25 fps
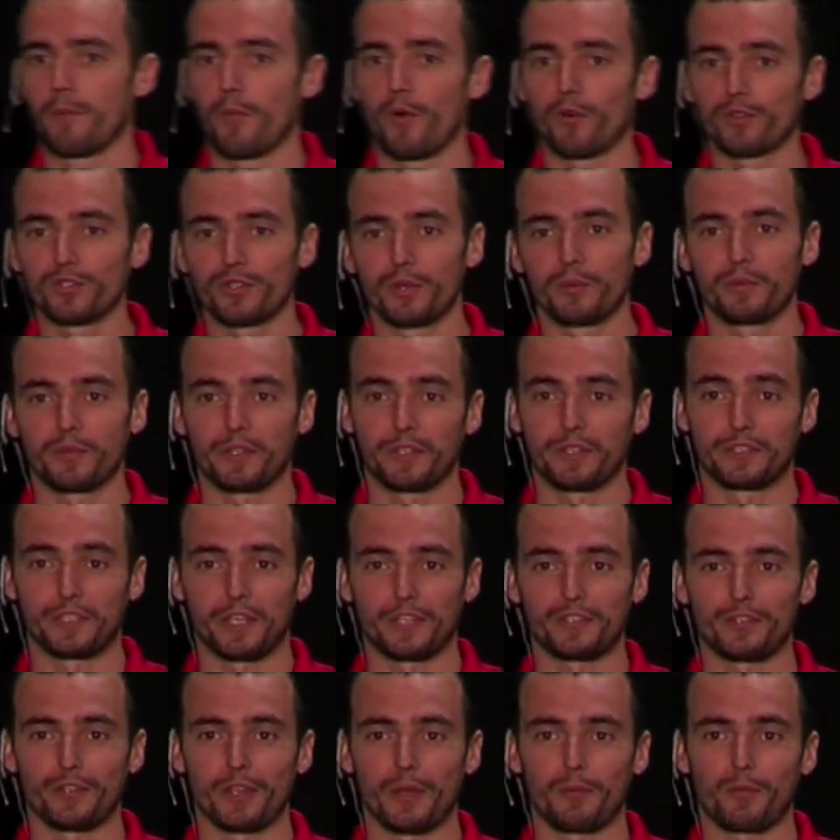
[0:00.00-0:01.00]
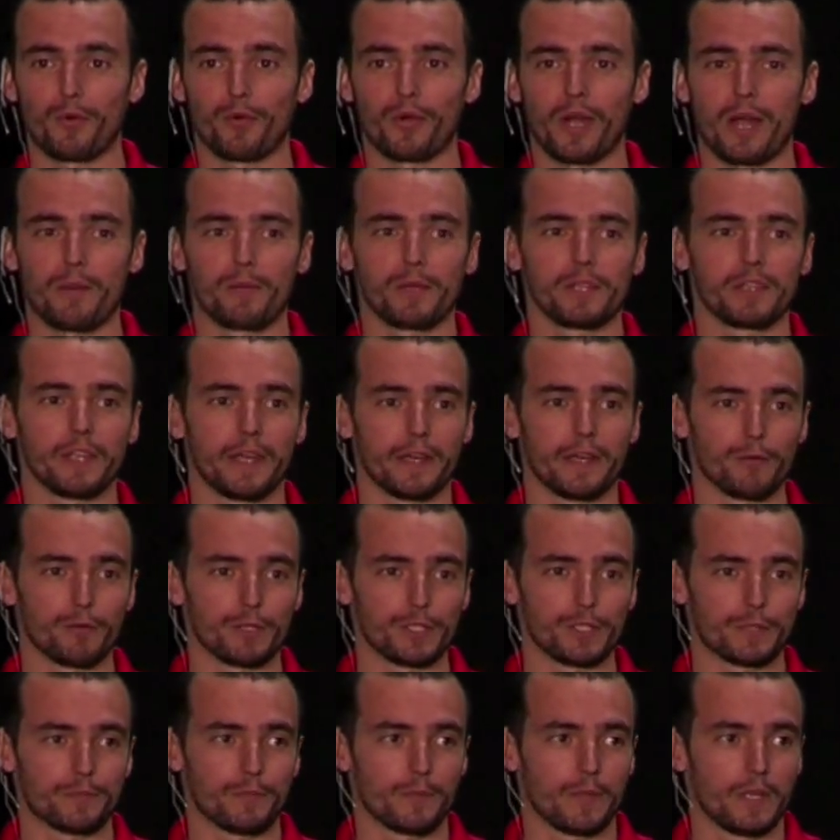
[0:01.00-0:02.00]
PostScript is actually a programming
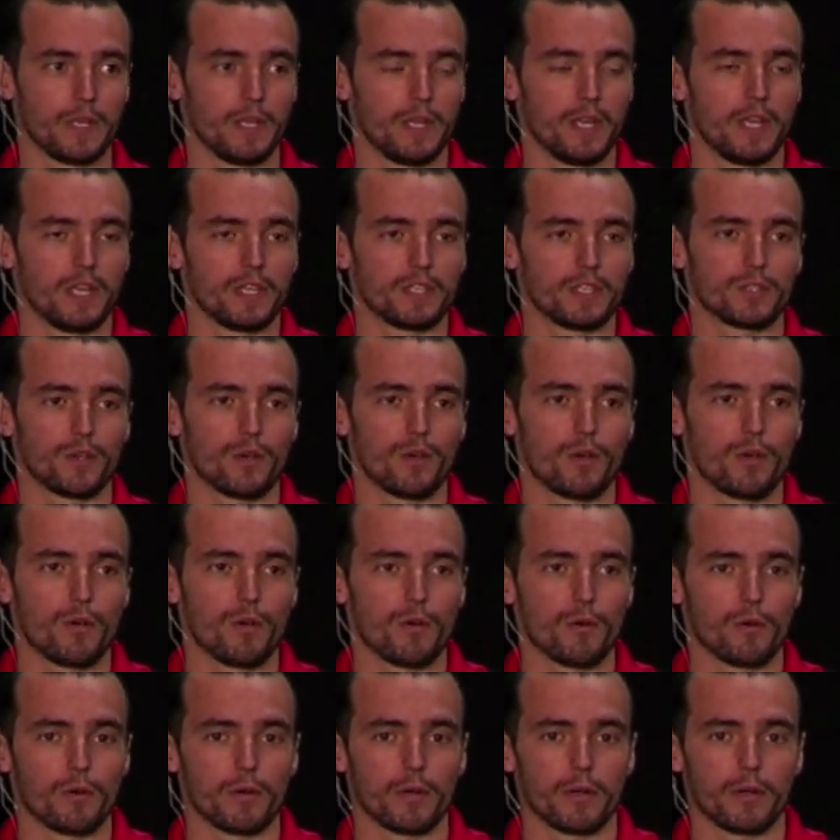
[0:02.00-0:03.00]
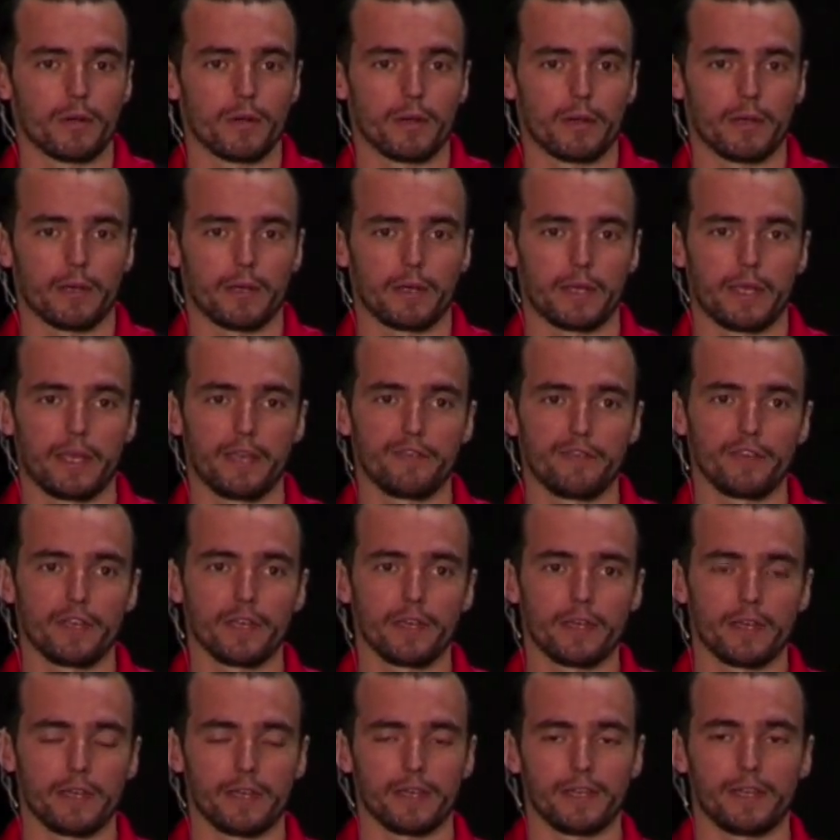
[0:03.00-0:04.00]
language. So
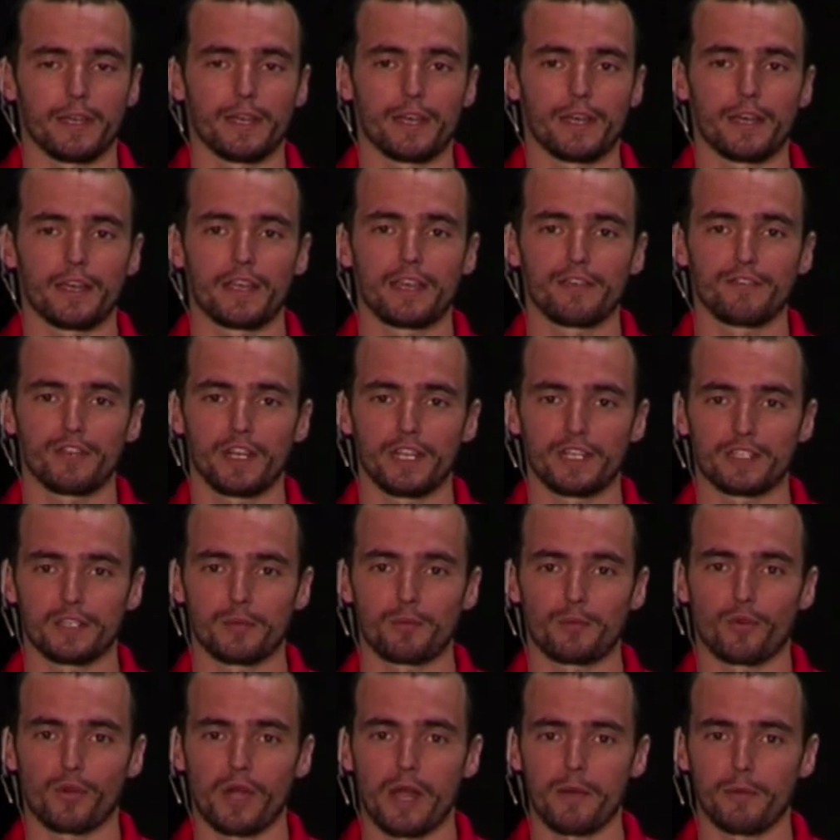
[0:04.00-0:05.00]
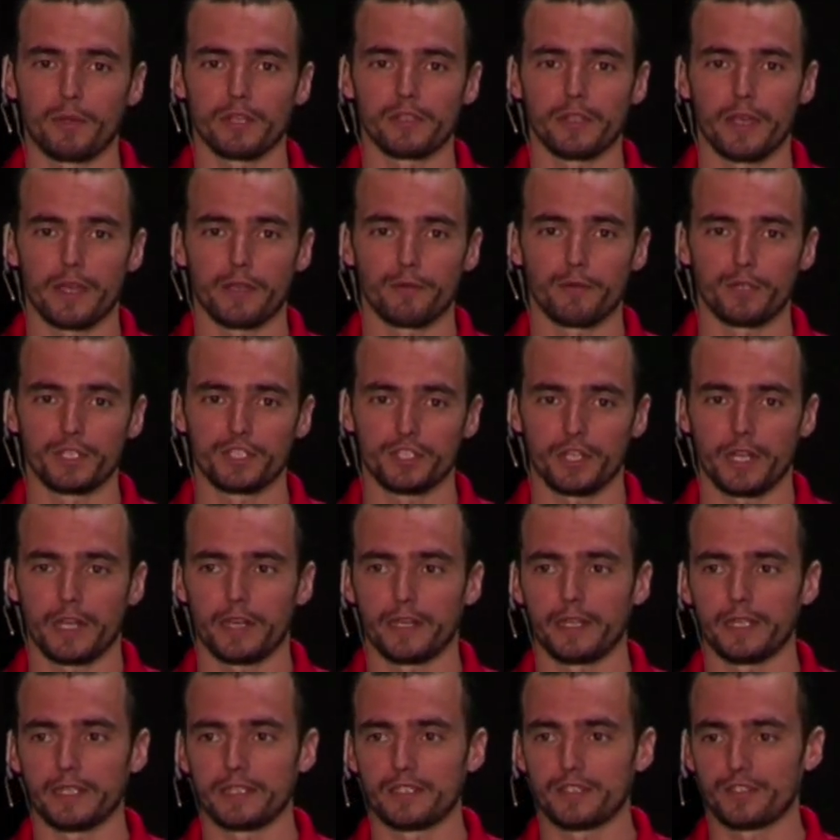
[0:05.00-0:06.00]
giving, uh, given it's a programming language,
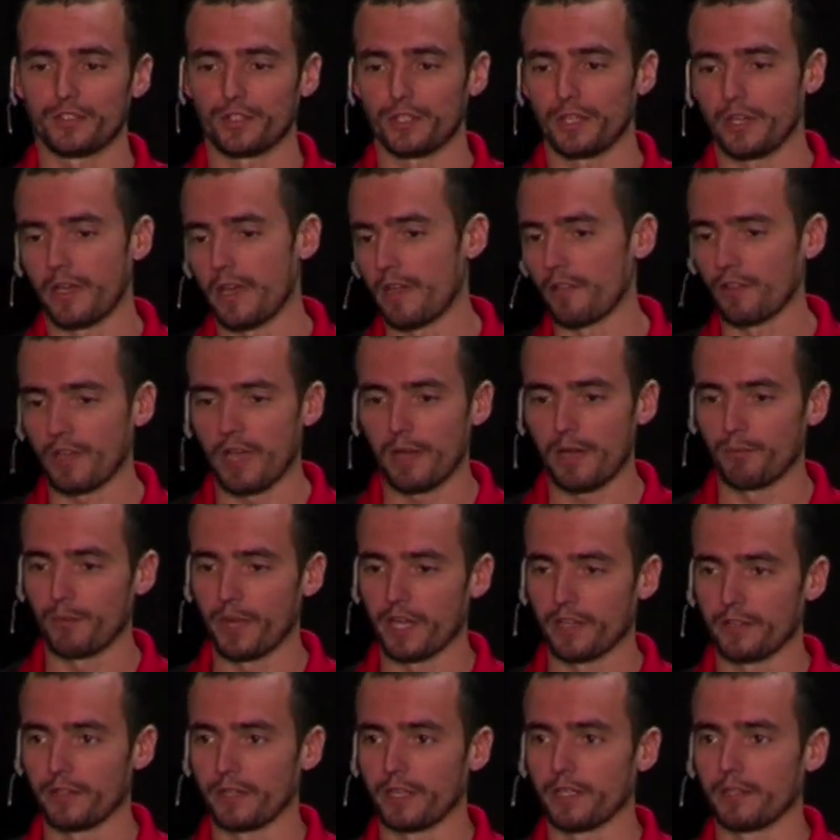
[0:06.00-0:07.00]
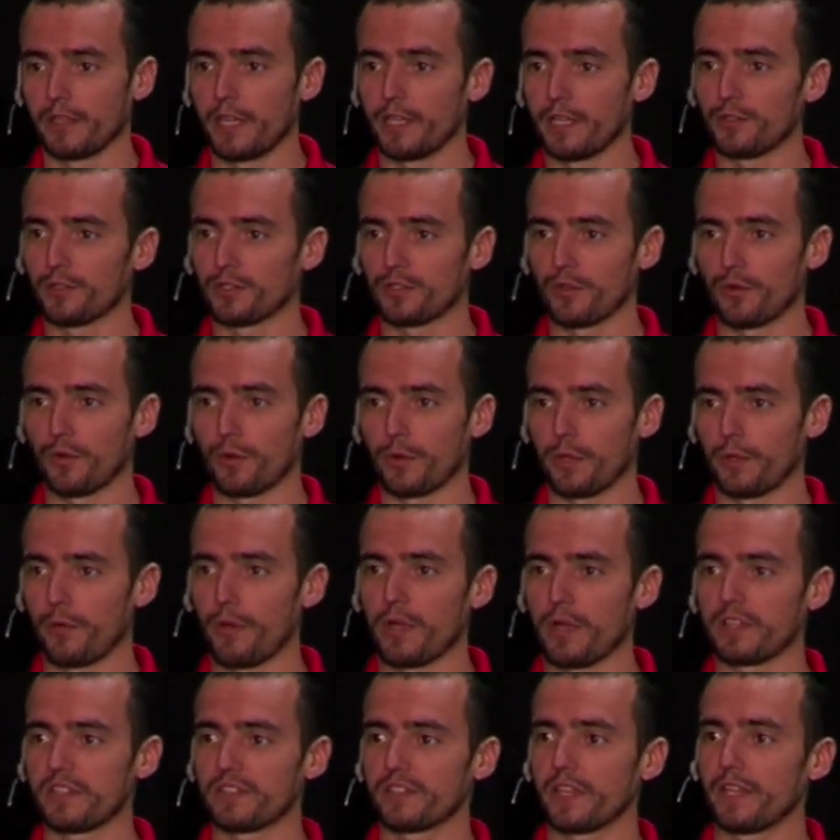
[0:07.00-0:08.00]
and it's, uh, I'll come back uh, later, so
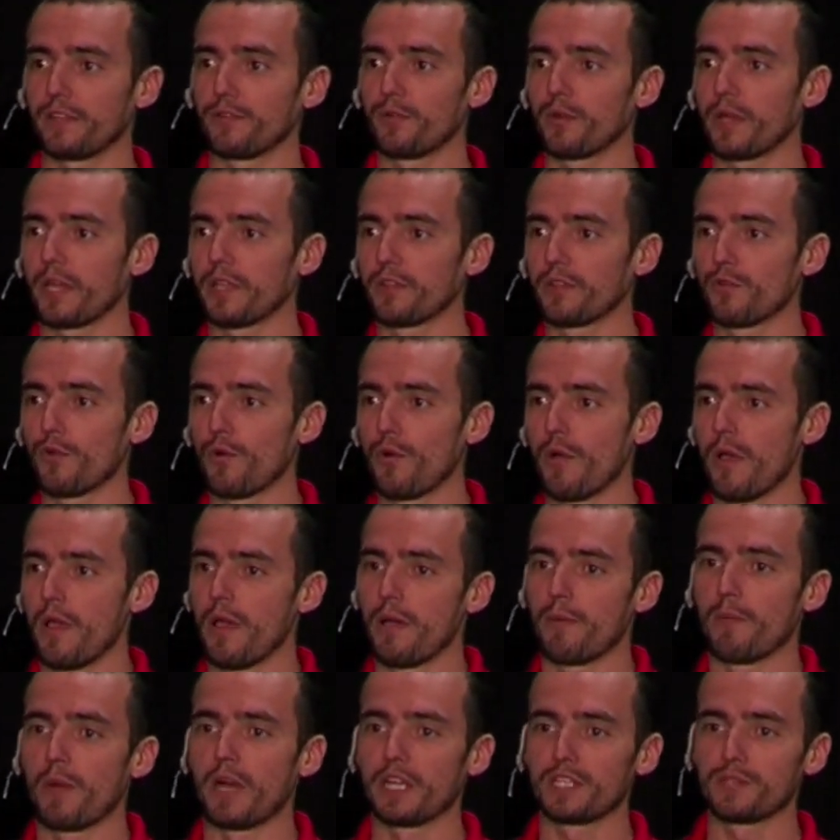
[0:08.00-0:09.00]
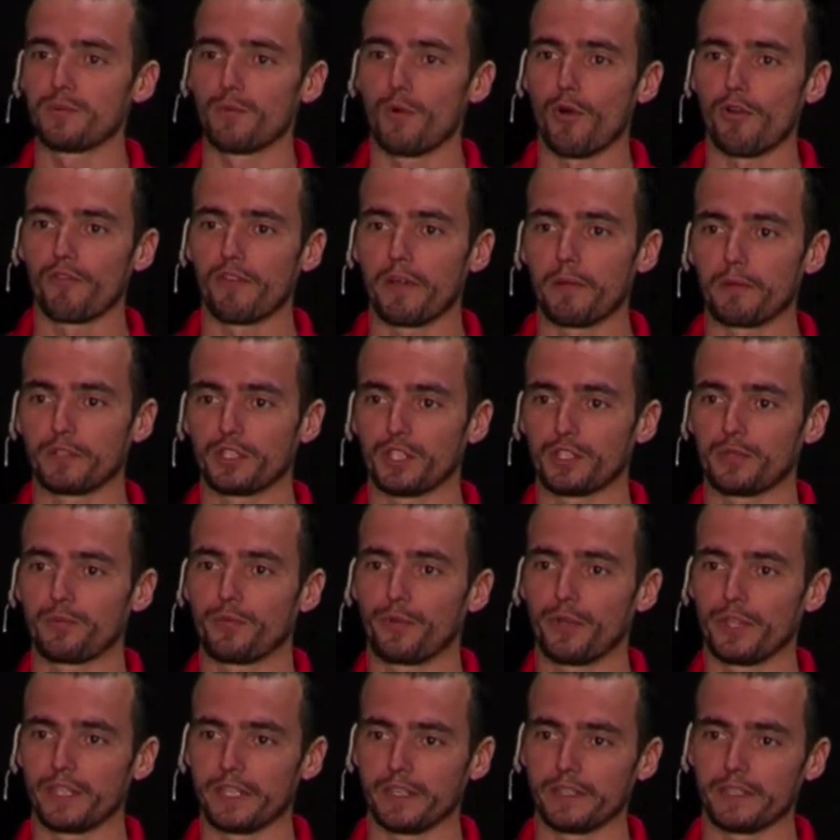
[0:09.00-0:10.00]
you understand you can do much more than
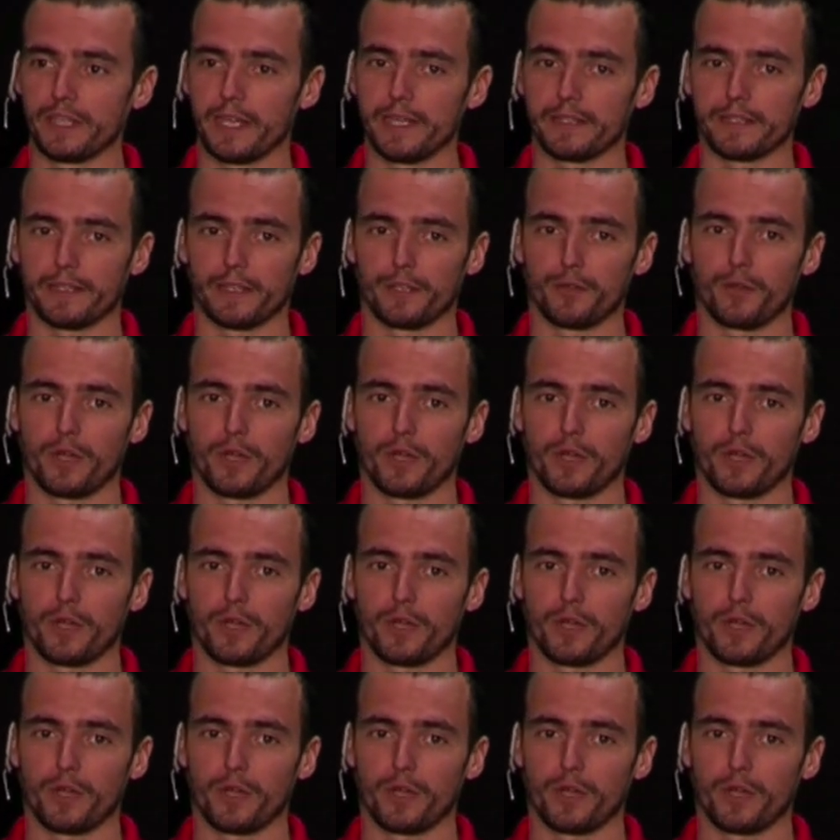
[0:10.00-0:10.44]
just printing data.